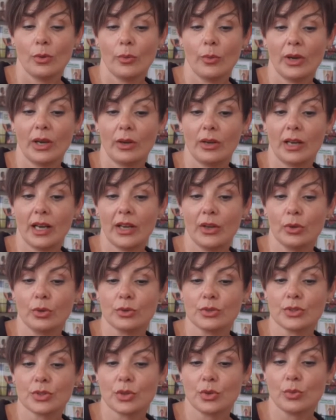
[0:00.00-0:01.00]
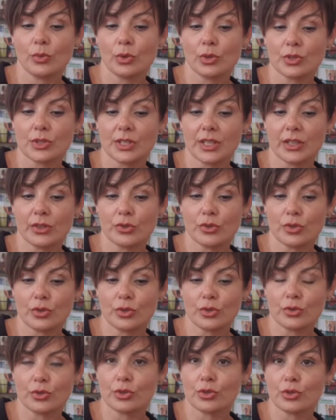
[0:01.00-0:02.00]
Well, I also was
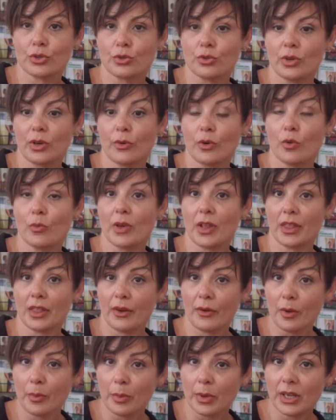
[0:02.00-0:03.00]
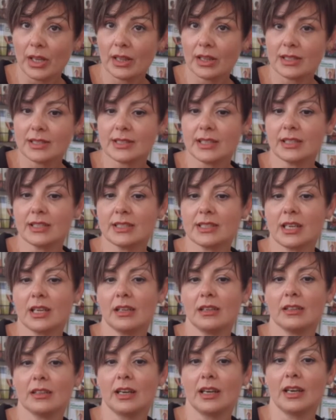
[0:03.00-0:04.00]
introduced to aromatherapy in the
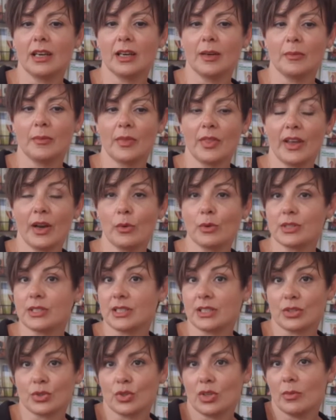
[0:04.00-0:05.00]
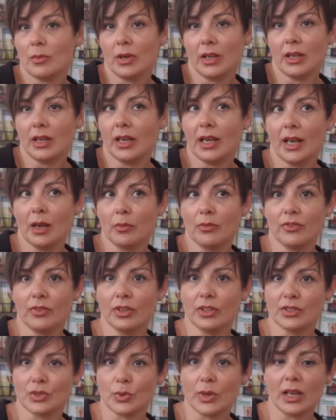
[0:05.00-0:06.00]
centre. That was extremely
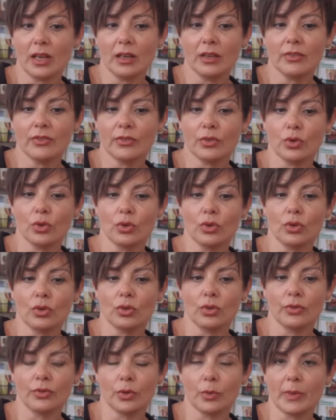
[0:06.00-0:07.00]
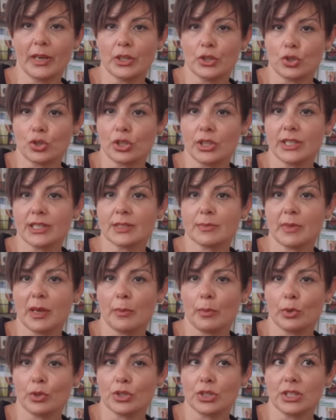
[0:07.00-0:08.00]
helpful as well for my joints, my
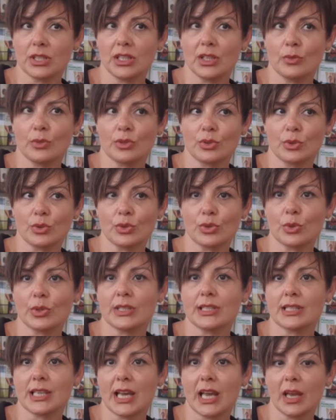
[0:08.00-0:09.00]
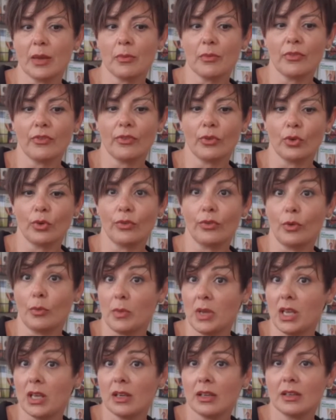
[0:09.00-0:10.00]
body. It was also a time for
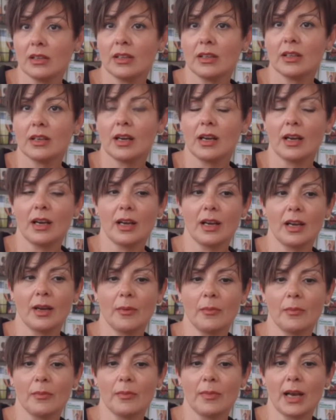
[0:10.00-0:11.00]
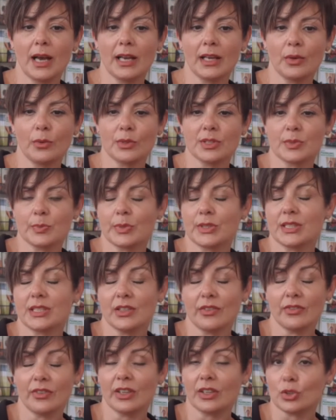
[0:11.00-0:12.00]
me, and it was
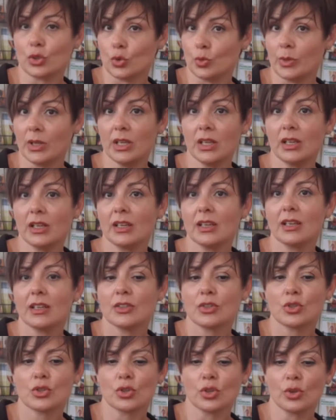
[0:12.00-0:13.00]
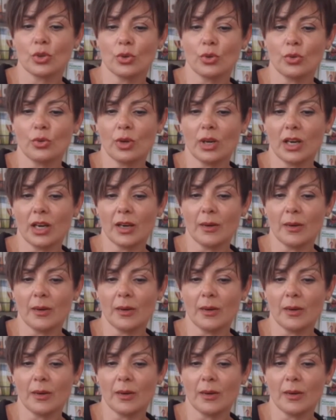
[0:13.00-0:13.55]
specific to me. So